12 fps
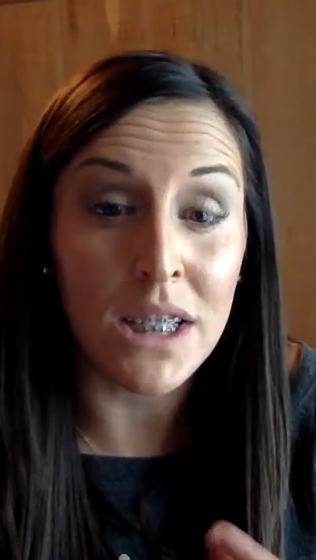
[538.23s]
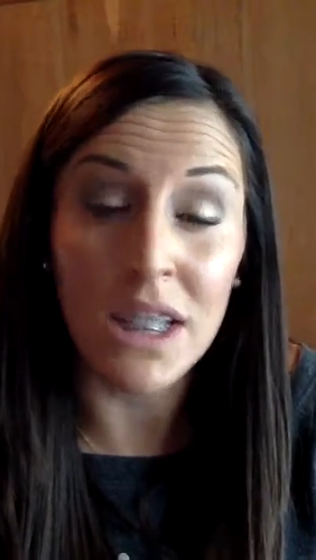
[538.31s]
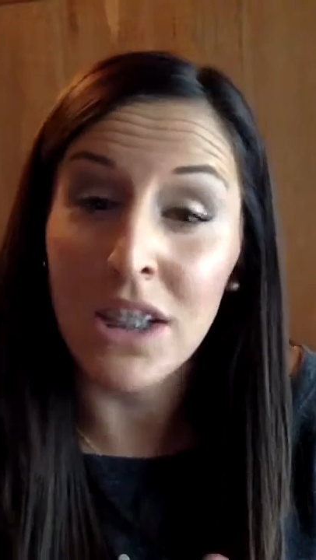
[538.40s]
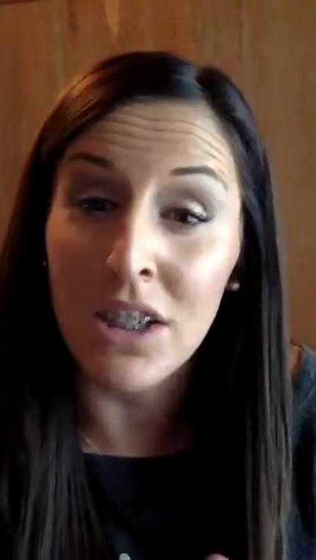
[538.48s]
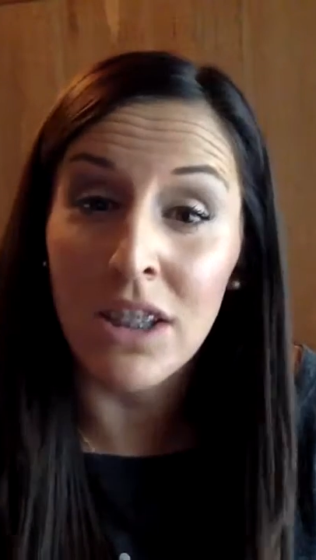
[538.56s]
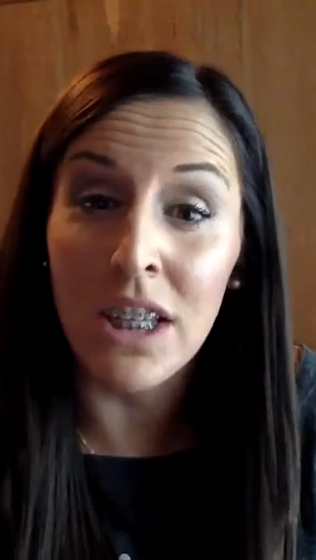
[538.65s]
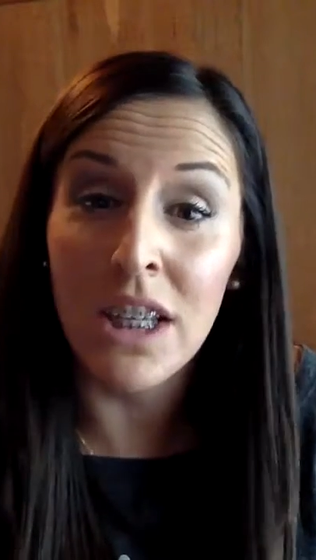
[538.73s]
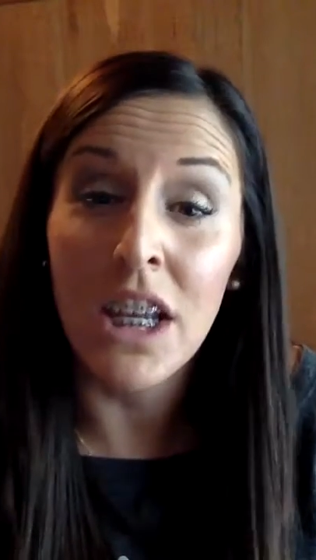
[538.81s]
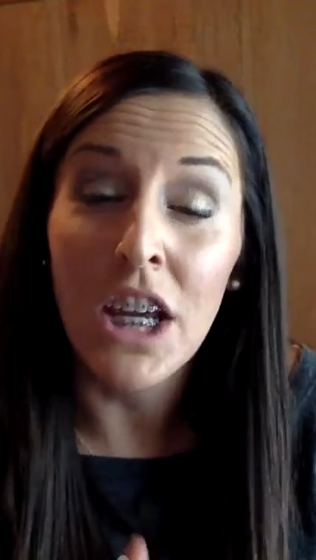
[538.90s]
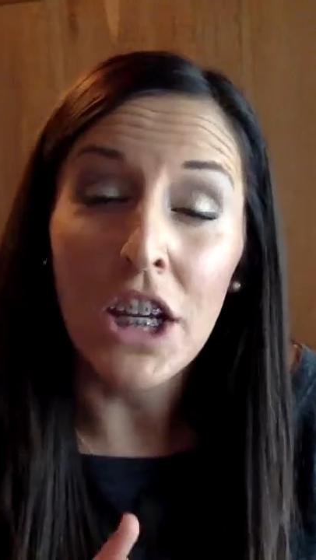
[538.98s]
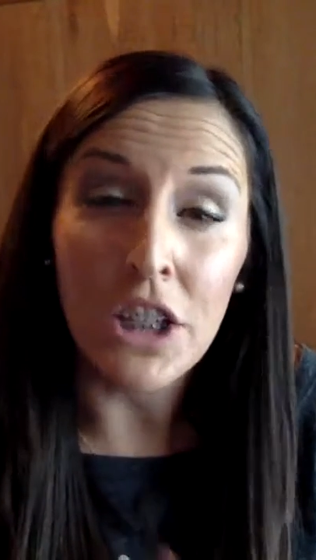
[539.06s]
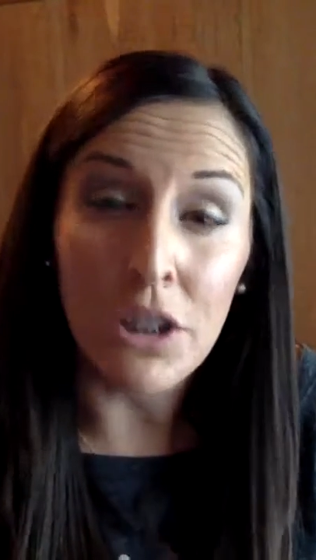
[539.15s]
Until then,
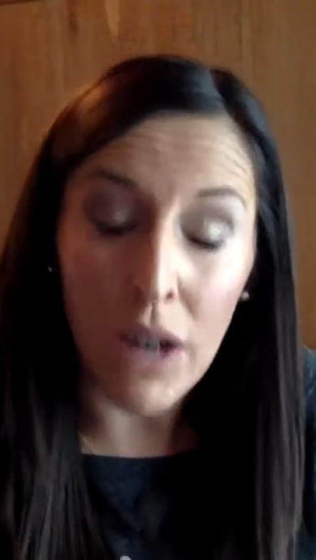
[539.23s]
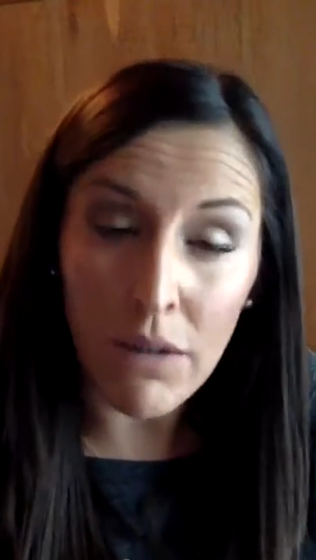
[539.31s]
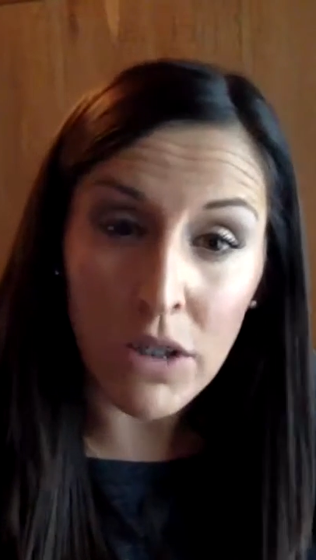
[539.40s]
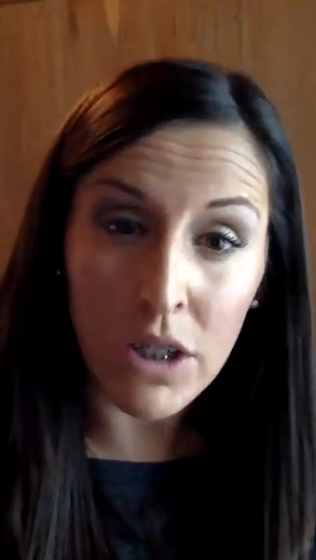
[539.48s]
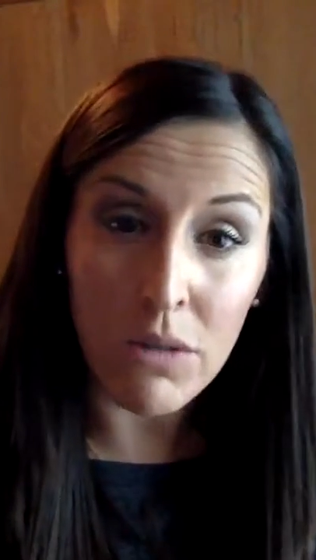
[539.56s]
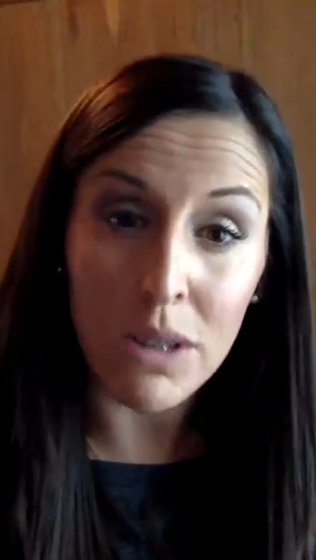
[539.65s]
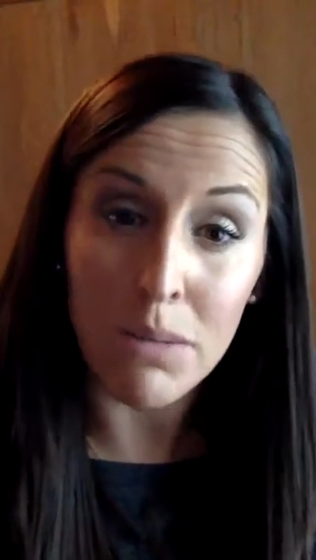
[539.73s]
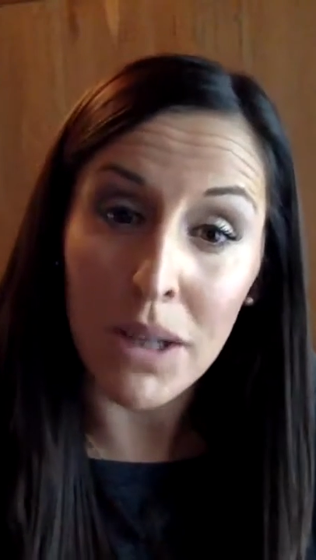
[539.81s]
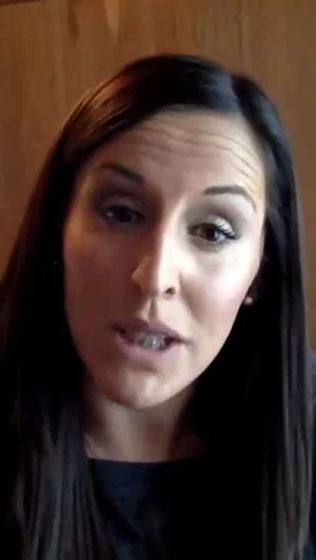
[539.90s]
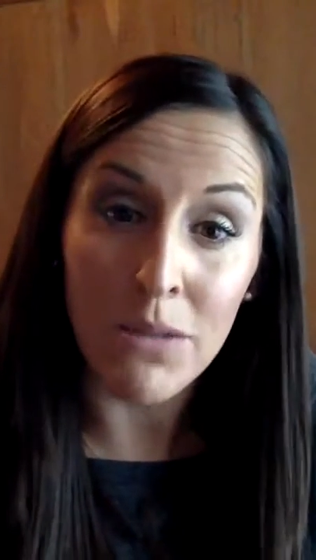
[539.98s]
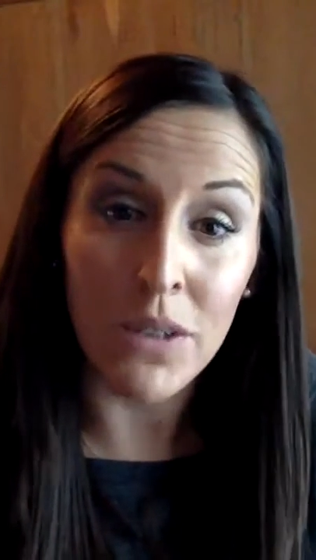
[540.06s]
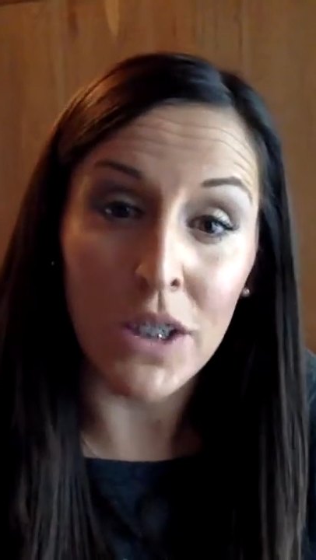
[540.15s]
you have to do what's
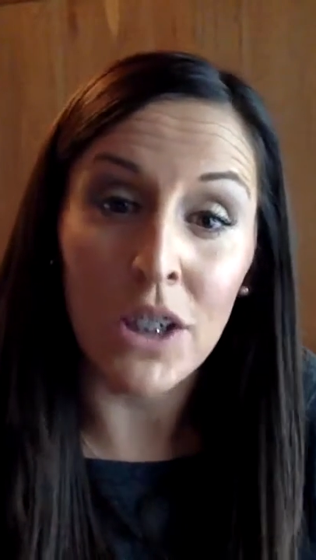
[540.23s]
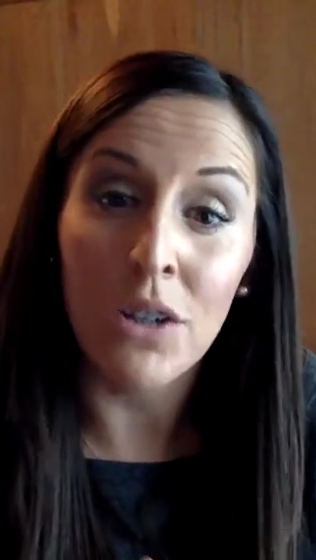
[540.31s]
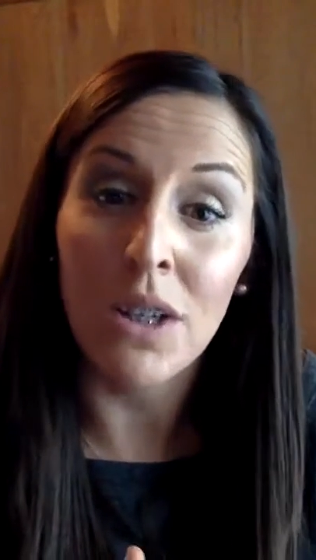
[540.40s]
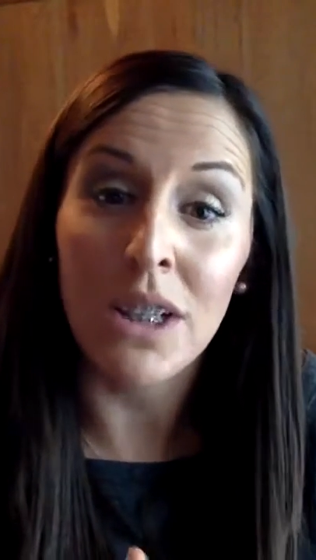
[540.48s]
best for you.